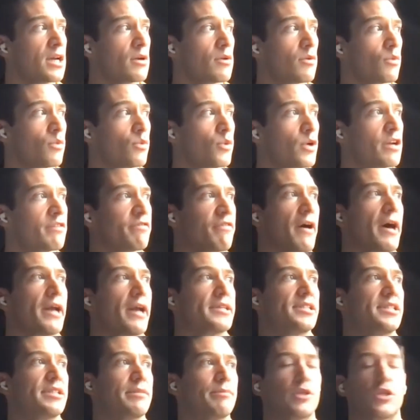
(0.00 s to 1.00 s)
would have had
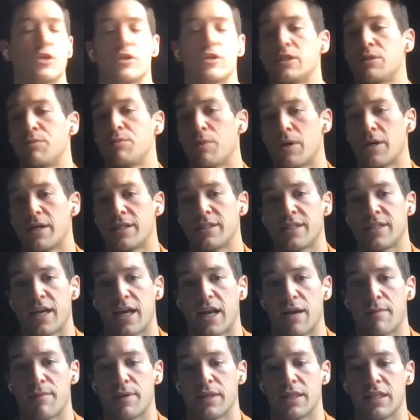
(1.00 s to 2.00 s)
a similar experience had
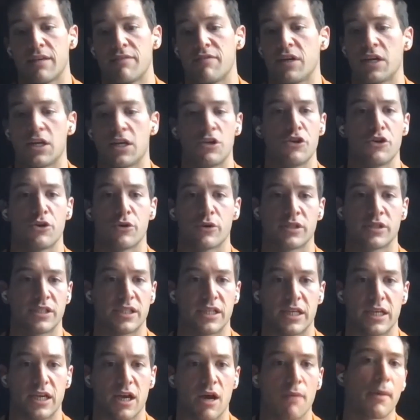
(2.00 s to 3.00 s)
I been living in New York
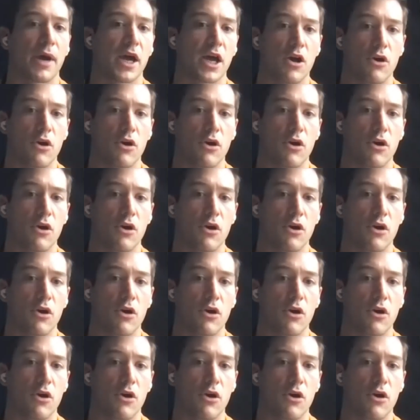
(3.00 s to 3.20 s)
City on my